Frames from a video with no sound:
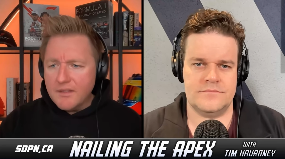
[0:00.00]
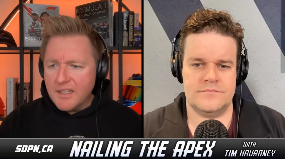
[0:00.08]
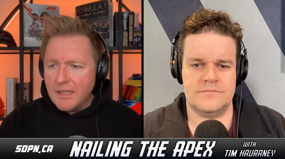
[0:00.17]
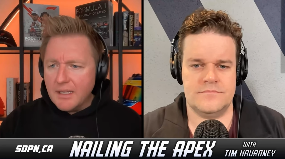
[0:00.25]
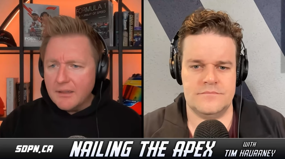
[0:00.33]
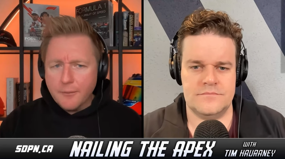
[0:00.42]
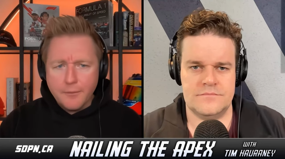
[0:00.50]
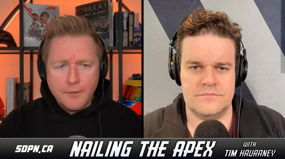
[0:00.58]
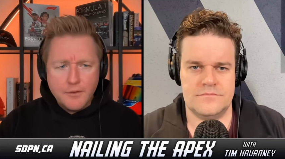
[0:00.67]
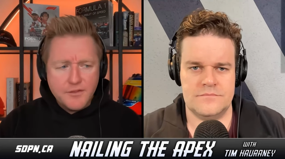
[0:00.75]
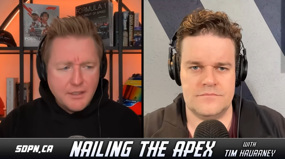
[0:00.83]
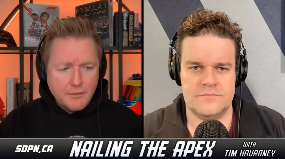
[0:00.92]
Speaker 1: to say they had the
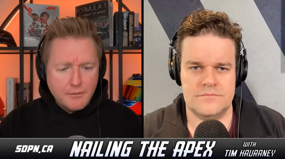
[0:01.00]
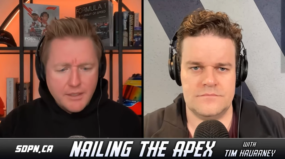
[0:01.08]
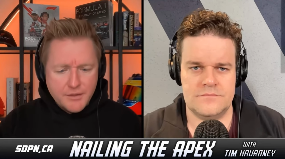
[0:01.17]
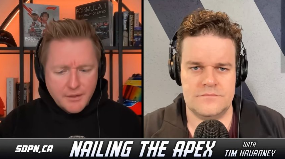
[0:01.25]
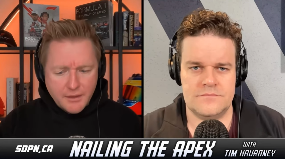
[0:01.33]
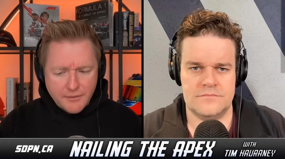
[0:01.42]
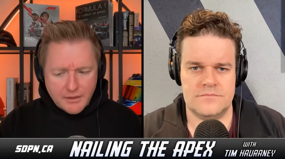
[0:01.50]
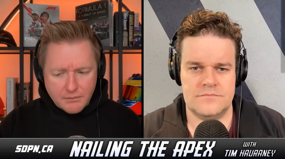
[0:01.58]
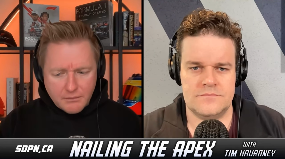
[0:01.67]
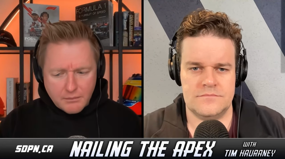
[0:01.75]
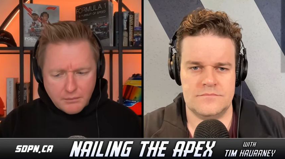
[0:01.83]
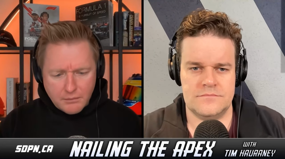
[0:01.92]
first iteration of
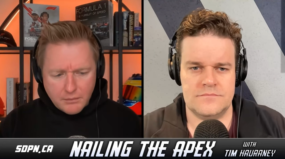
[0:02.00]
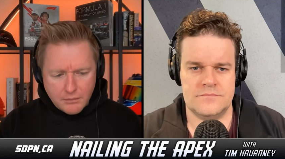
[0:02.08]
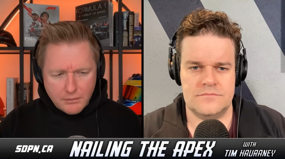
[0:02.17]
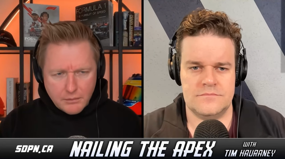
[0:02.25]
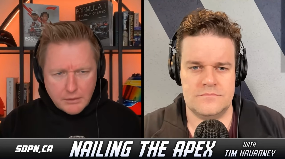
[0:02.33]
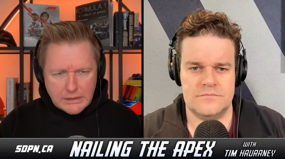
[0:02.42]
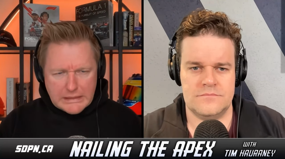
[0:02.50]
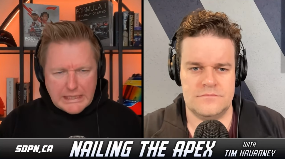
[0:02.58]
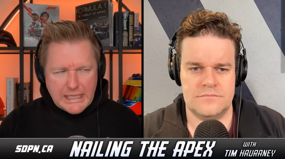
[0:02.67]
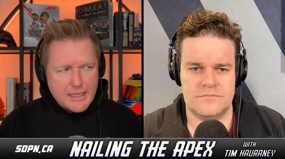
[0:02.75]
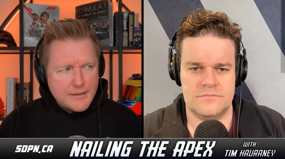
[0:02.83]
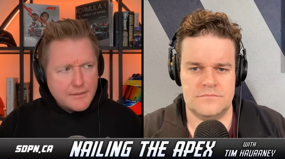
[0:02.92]
it
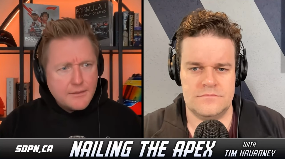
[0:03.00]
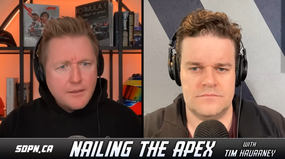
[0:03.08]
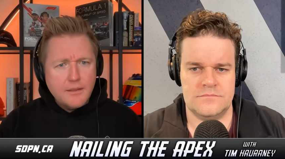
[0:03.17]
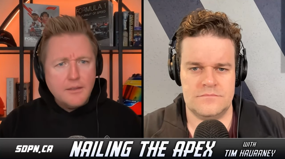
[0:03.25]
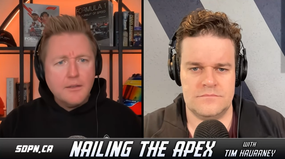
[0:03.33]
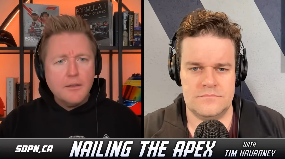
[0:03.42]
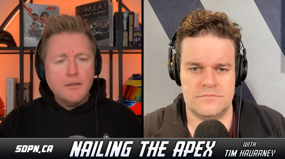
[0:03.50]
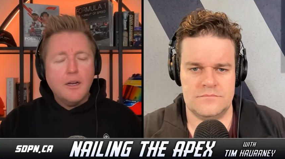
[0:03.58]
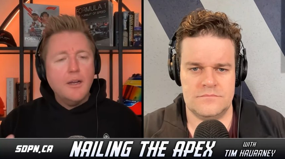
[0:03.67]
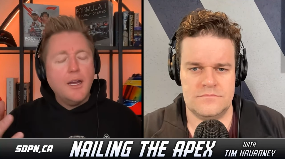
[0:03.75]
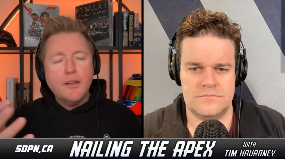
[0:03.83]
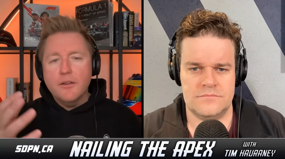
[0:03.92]
last
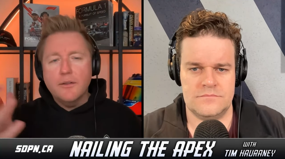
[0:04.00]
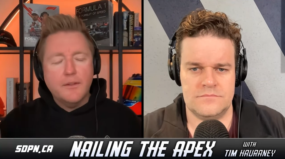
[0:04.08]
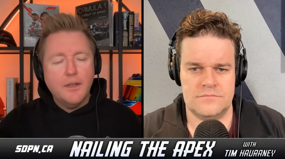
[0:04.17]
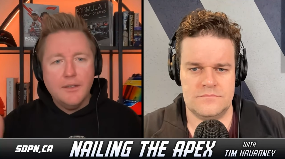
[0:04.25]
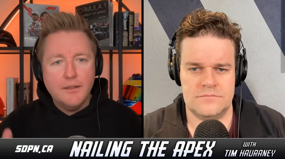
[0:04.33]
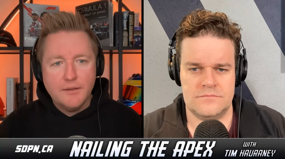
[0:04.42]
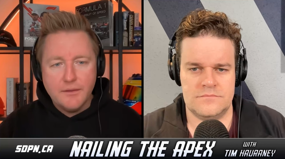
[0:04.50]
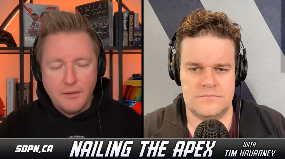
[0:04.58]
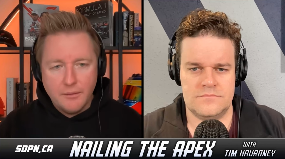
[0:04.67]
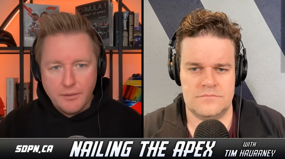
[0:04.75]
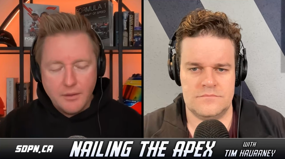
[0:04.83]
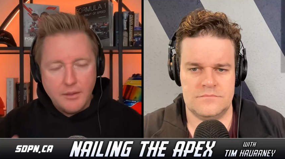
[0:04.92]
year. I, I, could have gotten this
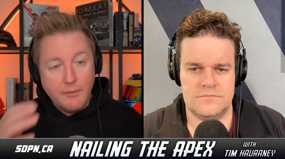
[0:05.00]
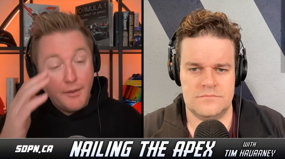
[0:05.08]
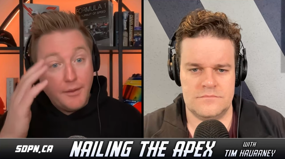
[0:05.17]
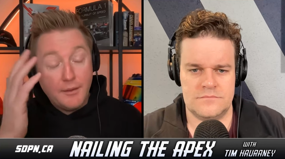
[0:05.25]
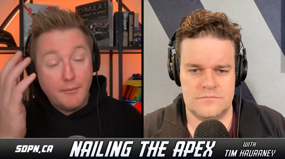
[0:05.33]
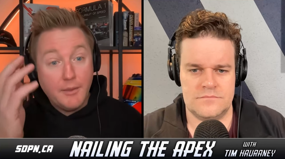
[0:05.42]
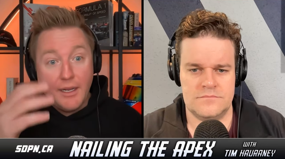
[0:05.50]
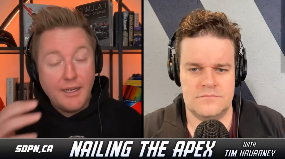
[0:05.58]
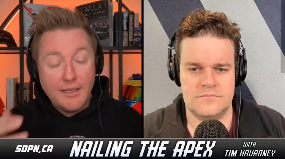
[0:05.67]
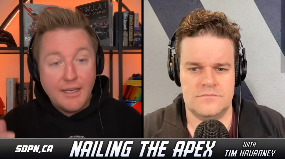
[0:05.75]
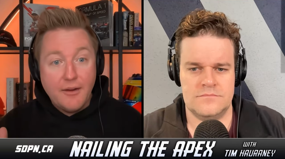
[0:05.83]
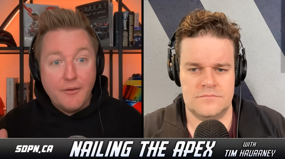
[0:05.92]
all wrong, I think,
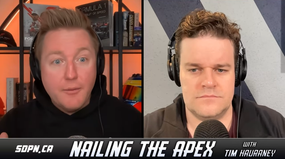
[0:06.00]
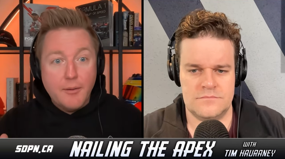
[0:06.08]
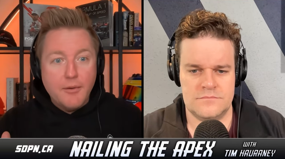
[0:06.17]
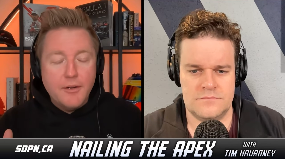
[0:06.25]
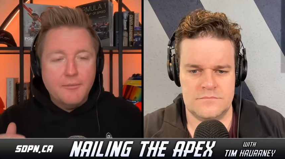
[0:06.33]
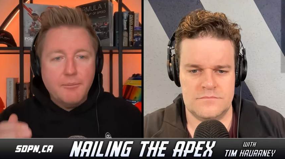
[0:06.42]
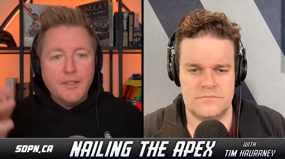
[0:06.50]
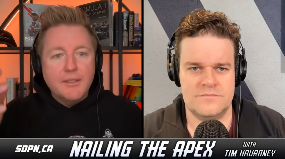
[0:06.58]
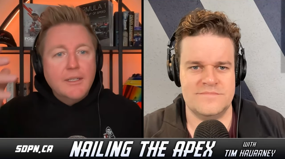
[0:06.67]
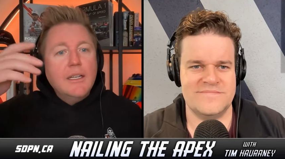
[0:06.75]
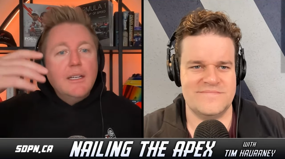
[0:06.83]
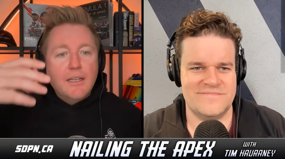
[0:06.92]
I, I, can't remember.
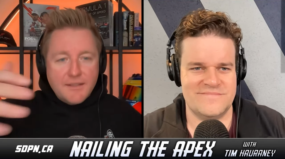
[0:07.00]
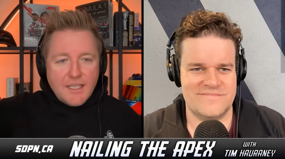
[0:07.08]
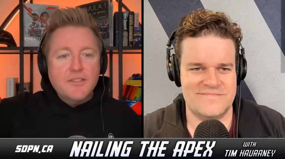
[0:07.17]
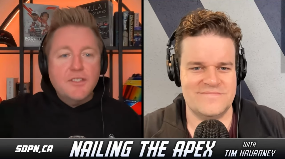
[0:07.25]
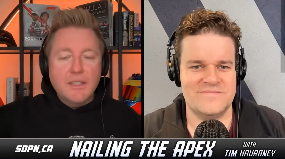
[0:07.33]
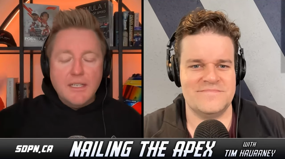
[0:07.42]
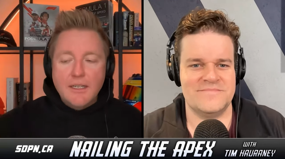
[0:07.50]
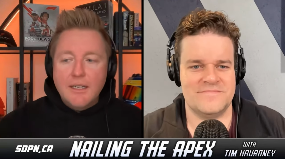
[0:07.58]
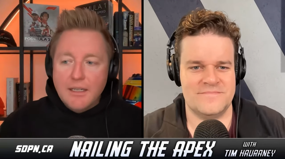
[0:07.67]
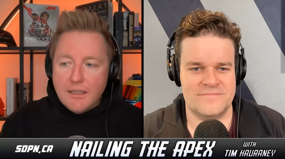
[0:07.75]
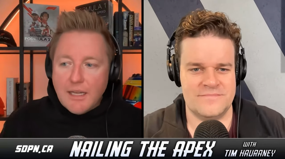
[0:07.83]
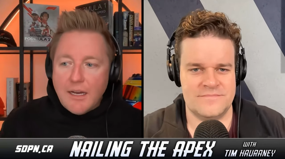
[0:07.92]
But essentially,
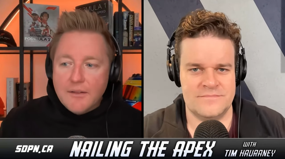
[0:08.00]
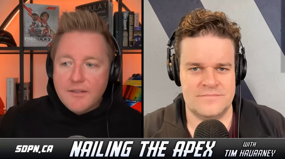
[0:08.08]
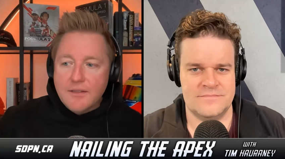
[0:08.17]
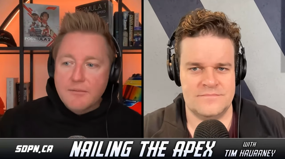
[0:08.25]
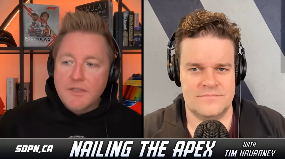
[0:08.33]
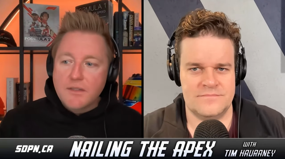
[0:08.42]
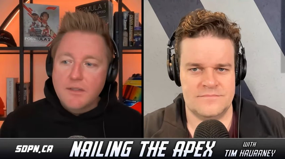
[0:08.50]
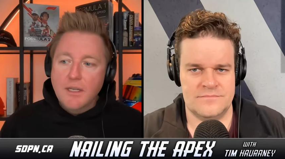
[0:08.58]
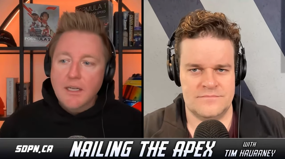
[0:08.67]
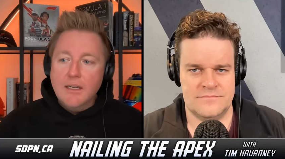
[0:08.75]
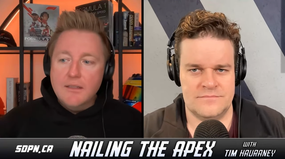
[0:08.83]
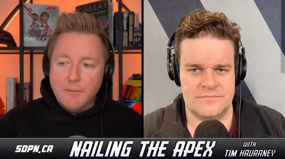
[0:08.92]
it, it allows them
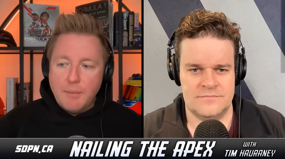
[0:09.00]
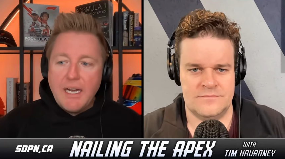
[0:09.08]
to to